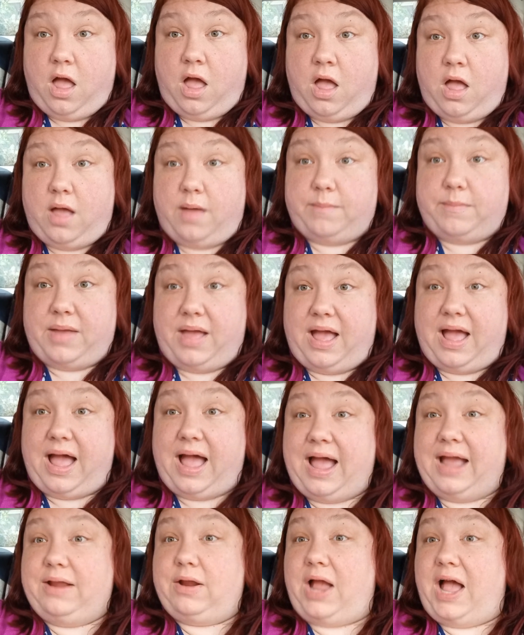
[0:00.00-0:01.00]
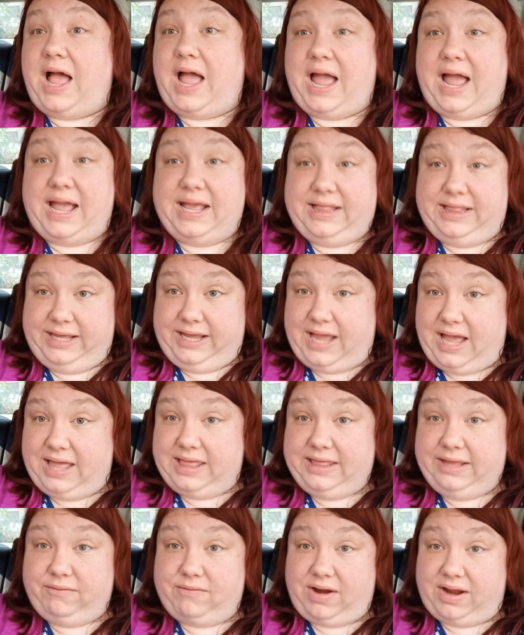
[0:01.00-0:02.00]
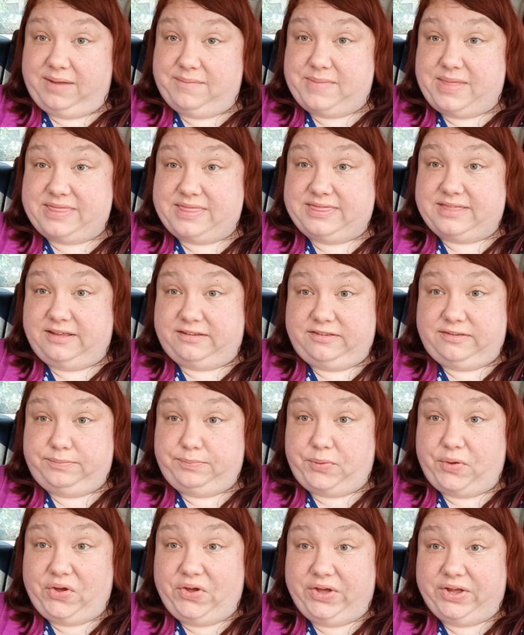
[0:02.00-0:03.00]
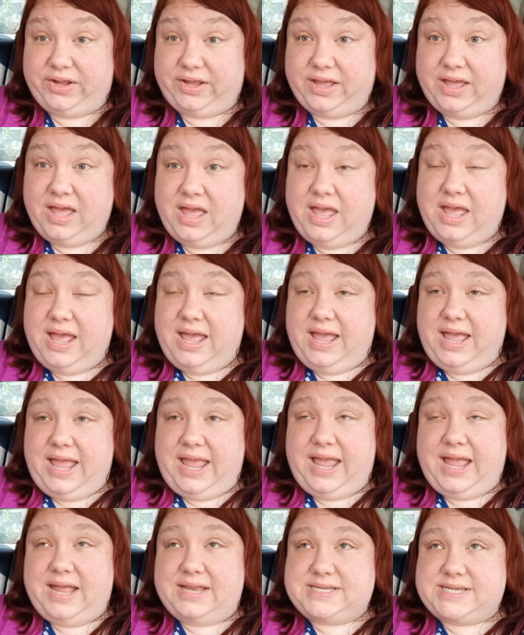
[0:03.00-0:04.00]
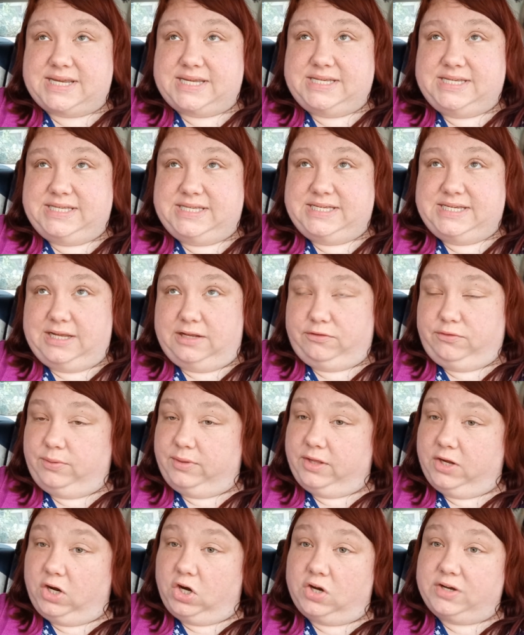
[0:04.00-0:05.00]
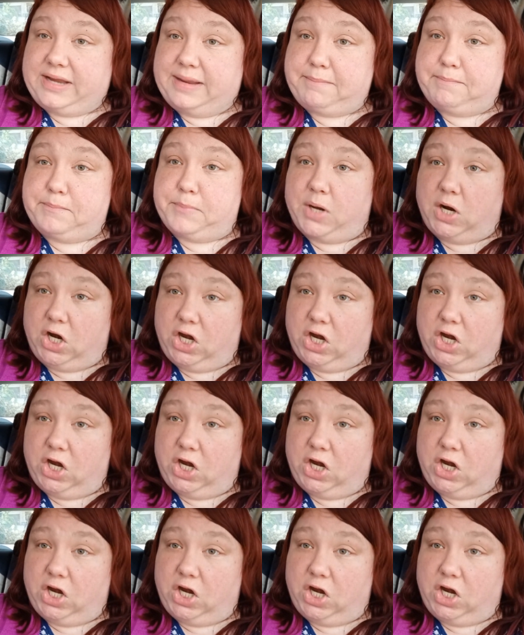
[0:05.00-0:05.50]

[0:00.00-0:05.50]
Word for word: Um, I highly, highly recommend this book. It deals with a girl named